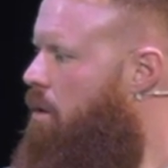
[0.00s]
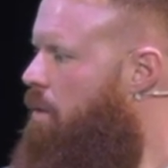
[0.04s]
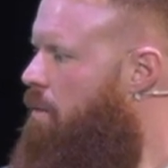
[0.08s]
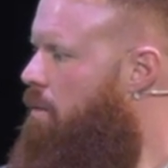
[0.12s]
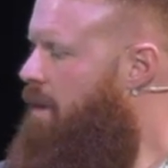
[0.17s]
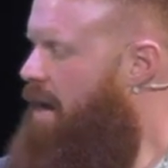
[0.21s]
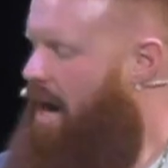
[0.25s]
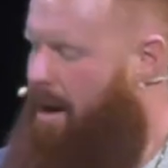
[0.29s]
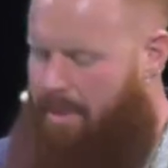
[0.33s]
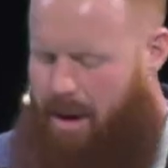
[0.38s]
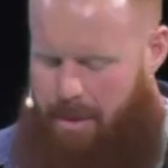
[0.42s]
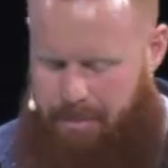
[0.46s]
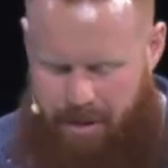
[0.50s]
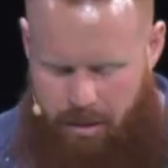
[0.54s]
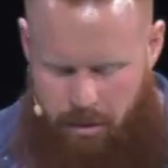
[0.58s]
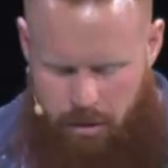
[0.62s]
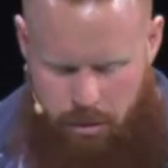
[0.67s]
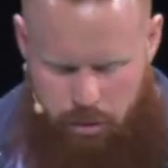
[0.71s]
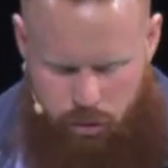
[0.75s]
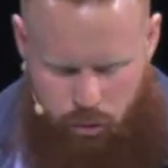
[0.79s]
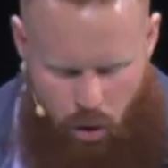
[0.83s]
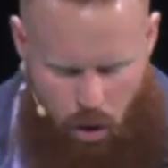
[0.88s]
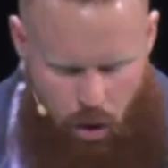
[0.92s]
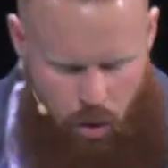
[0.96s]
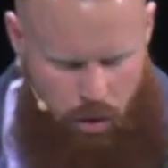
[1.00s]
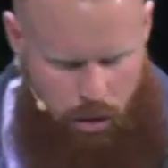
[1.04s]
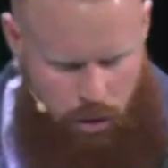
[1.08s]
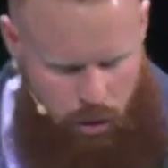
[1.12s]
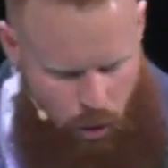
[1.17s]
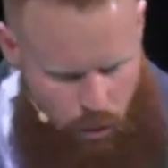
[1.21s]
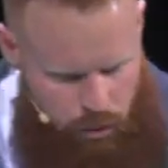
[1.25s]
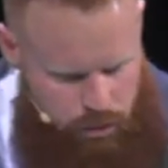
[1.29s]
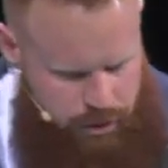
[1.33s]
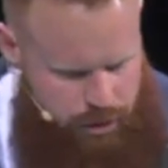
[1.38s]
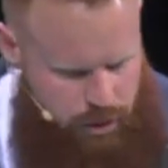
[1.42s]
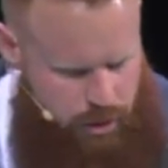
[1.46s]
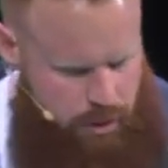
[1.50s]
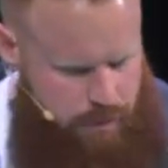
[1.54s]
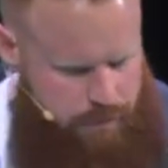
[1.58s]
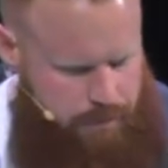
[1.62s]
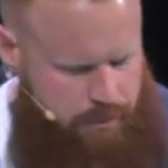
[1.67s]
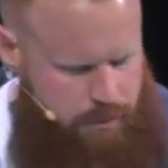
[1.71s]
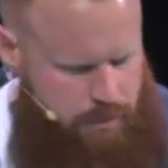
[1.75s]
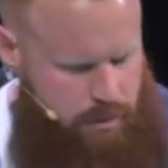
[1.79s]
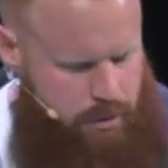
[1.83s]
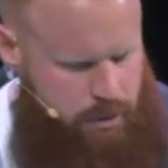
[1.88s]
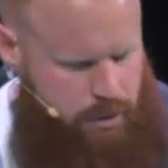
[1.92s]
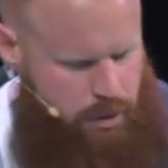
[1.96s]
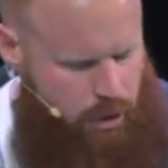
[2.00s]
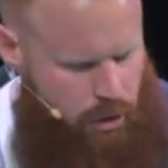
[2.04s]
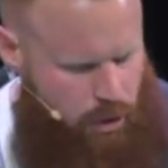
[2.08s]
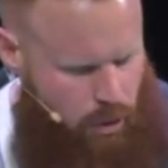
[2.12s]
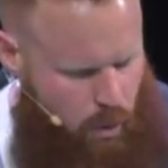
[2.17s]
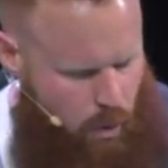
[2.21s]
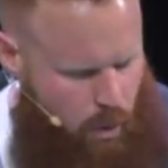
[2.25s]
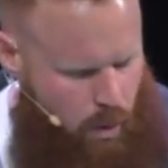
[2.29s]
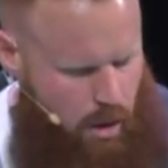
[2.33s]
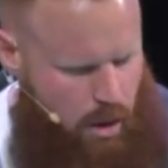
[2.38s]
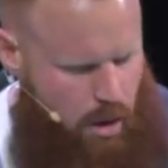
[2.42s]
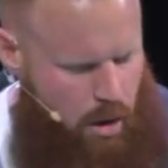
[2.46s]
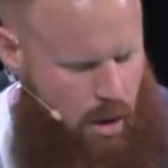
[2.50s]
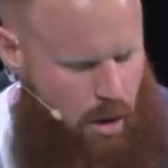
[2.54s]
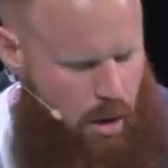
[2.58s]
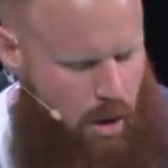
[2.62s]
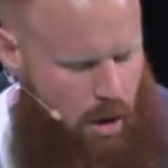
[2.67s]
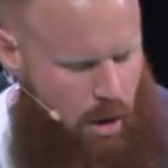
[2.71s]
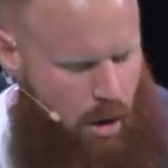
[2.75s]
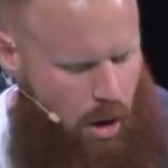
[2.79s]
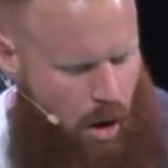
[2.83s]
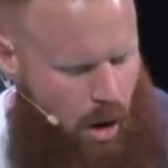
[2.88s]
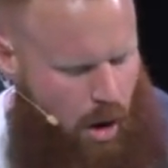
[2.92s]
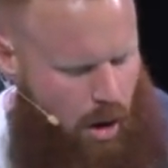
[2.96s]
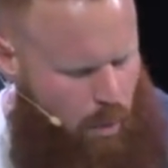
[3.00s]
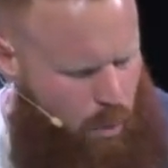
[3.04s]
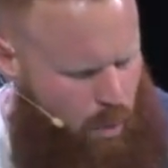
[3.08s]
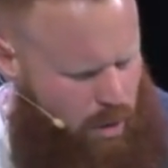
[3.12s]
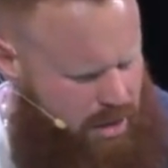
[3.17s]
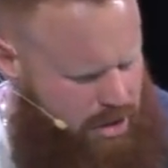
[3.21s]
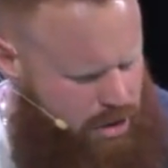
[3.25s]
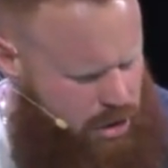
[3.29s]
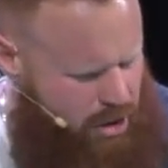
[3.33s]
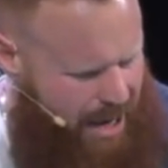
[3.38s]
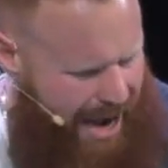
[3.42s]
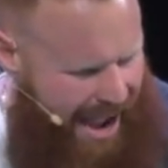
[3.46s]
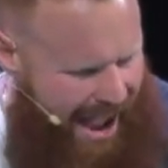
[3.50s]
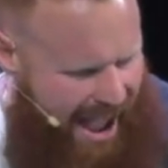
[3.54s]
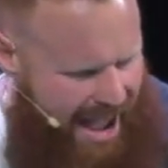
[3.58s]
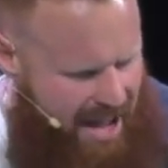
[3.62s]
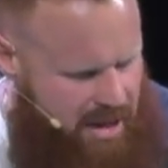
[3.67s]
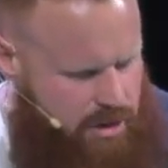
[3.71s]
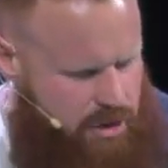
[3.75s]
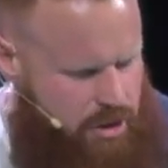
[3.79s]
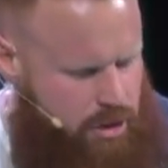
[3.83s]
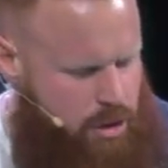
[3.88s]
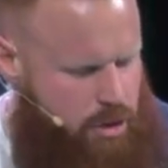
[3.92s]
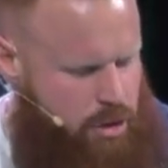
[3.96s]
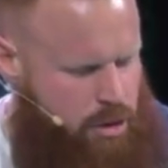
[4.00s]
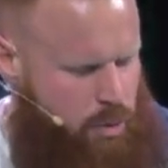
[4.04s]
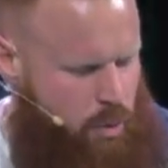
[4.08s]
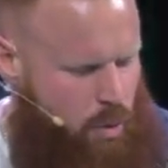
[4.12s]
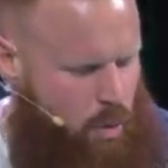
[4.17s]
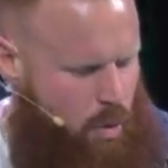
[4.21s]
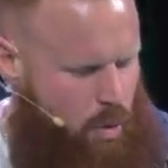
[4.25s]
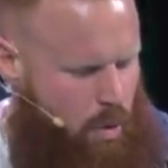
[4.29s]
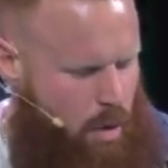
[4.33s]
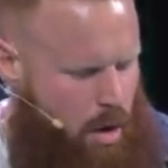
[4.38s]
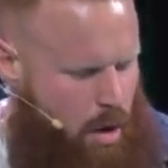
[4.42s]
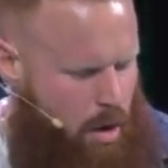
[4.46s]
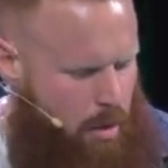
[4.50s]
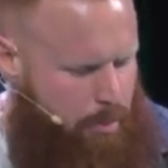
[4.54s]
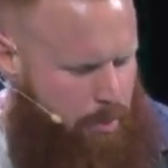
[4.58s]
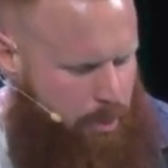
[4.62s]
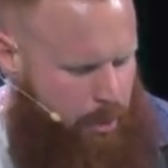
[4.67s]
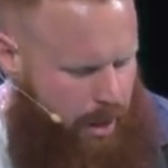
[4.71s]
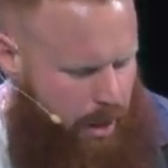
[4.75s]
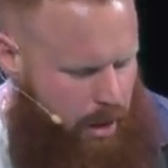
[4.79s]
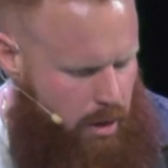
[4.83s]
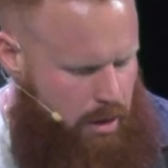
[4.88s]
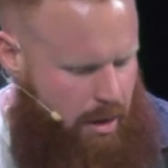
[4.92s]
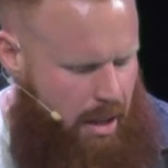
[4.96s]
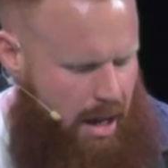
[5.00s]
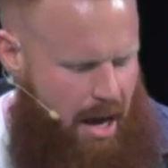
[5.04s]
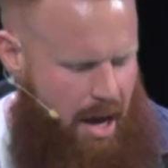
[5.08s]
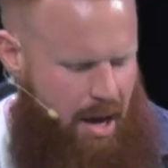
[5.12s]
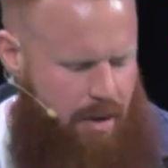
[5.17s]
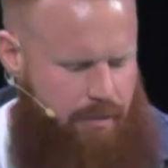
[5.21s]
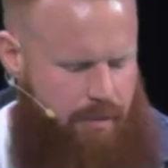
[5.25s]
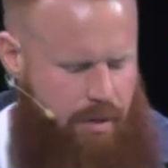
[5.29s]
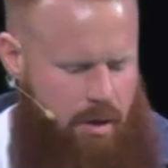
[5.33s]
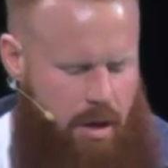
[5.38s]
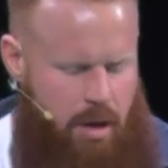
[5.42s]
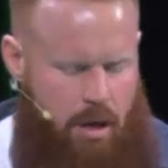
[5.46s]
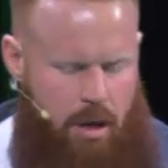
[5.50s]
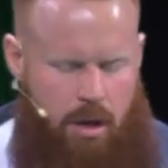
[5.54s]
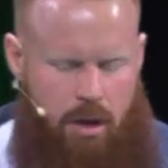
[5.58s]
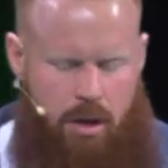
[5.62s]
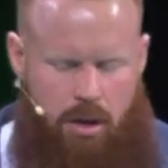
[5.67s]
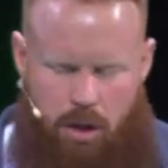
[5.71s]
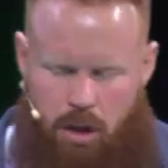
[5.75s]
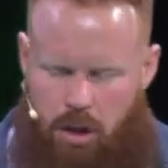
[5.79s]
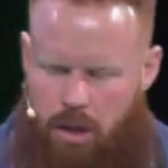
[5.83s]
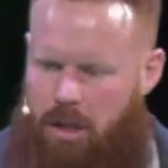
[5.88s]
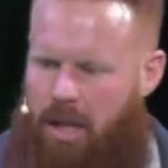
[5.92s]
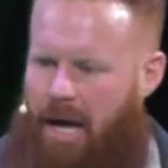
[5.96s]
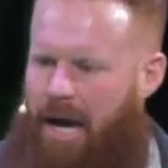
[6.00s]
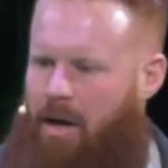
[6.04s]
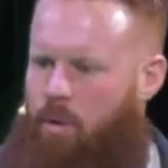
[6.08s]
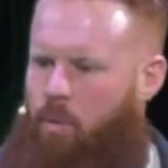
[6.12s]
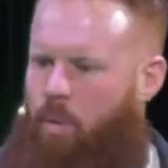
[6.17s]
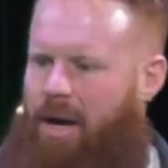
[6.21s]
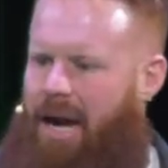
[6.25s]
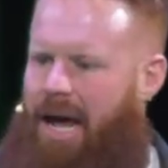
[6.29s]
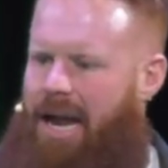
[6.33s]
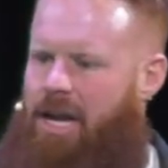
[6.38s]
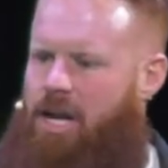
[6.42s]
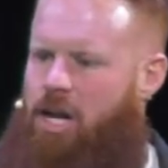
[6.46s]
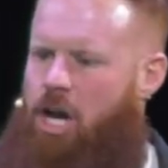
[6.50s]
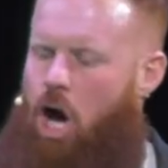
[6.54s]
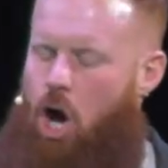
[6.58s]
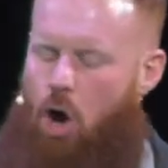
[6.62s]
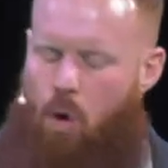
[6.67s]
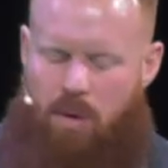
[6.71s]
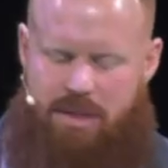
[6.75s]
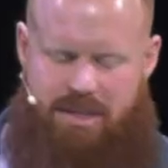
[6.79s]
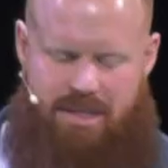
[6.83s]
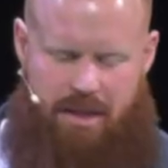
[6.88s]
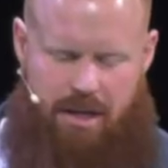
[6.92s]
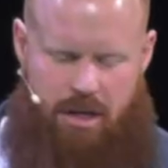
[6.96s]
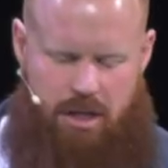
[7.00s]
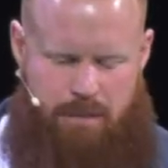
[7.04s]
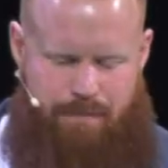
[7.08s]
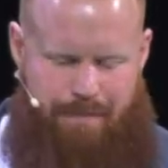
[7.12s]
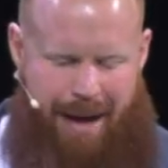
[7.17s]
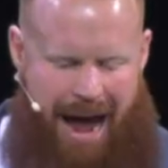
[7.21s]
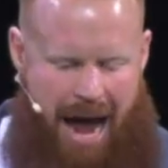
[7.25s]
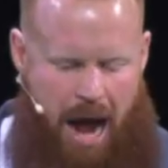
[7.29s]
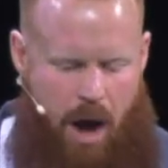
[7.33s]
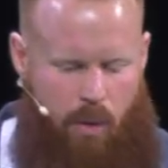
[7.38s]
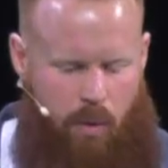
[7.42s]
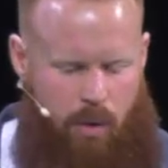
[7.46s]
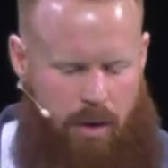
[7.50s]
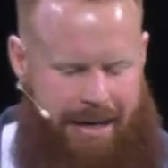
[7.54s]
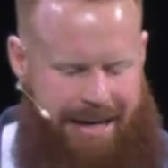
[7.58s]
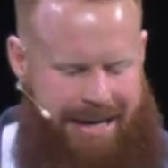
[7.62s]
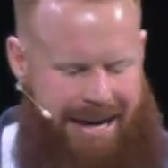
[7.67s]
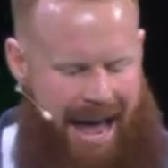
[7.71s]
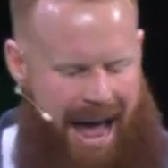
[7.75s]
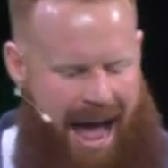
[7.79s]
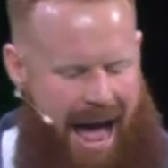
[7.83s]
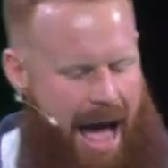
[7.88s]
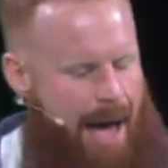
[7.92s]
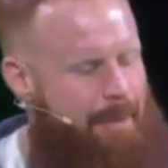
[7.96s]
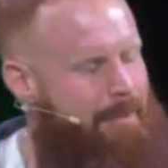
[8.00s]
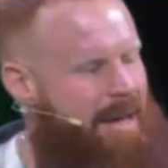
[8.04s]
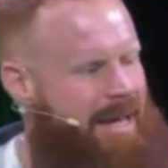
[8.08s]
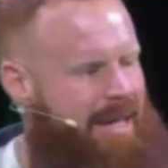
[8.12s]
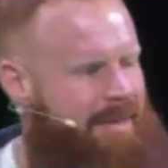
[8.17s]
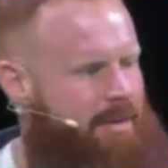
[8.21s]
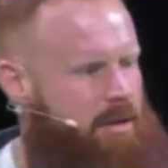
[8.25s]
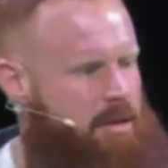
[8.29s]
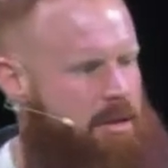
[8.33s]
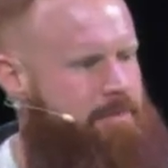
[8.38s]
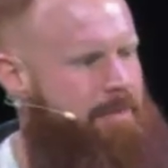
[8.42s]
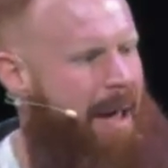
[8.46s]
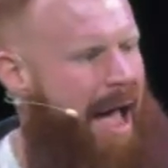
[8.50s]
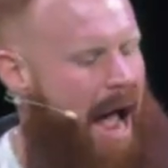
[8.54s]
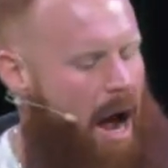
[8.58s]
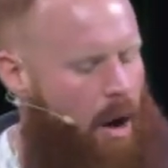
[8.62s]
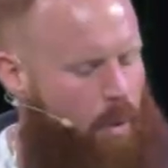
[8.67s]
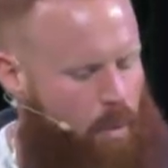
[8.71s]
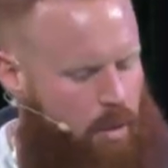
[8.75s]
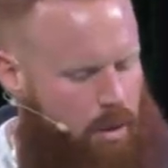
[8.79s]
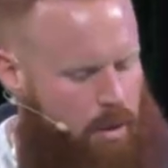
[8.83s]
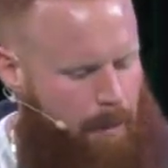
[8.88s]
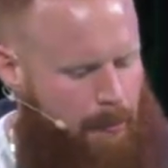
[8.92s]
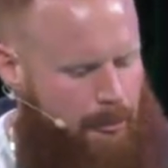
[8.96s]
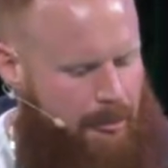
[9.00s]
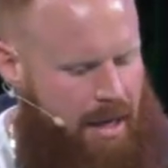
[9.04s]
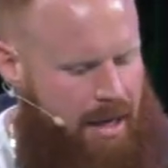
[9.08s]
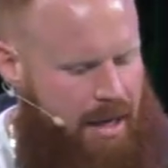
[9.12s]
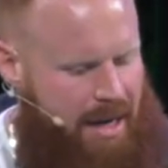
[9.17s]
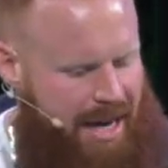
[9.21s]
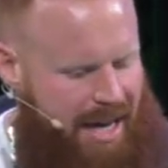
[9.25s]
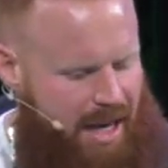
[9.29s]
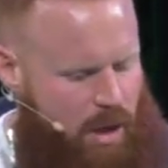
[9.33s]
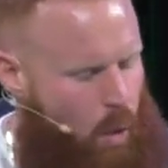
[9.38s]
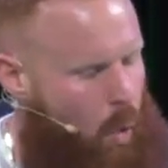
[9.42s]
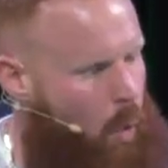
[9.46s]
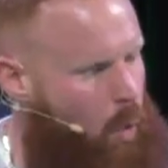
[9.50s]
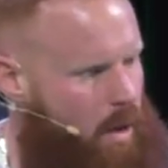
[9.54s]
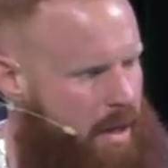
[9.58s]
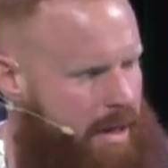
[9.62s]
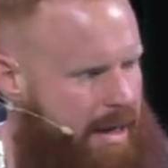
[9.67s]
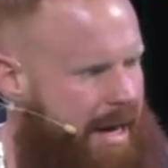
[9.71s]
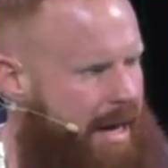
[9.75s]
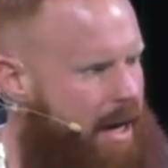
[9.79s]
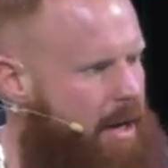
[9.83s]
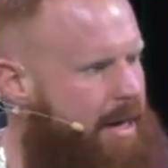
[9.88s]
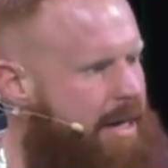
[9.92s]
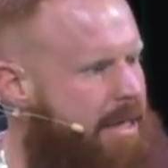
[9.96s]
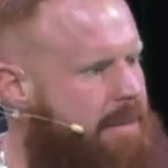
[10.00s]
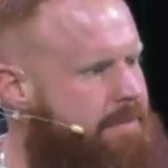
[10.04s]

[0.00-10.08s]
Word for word: that I might be able to draw closer to your heart. What is your as usual prayer life look like? What I know is that there's power in habit and there's power in ordinary.